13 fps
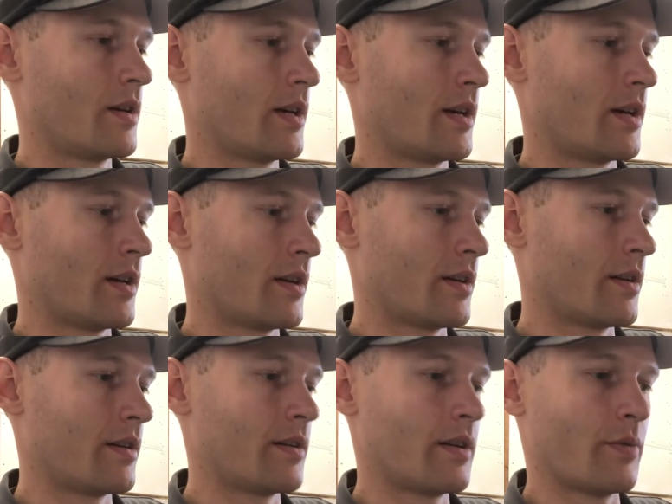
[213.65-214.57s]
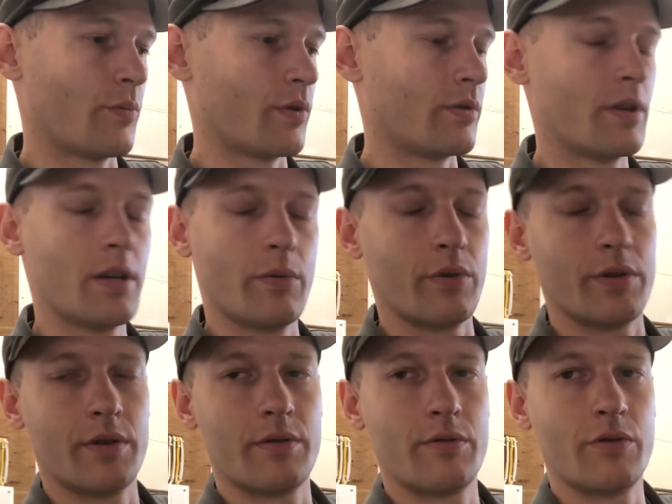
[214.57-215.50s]
and it
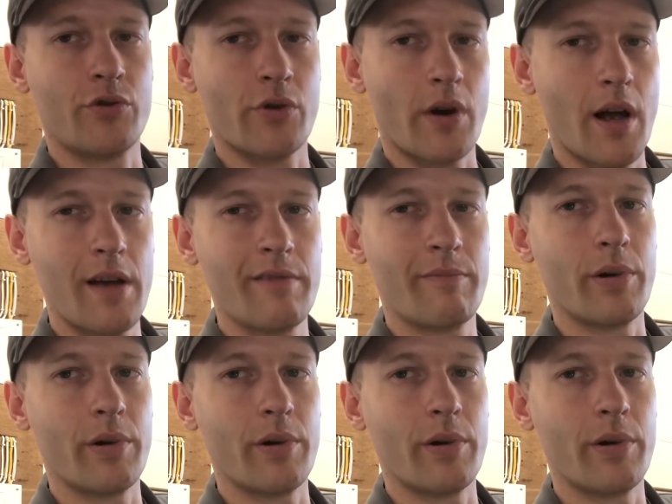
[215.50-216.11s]
would drive,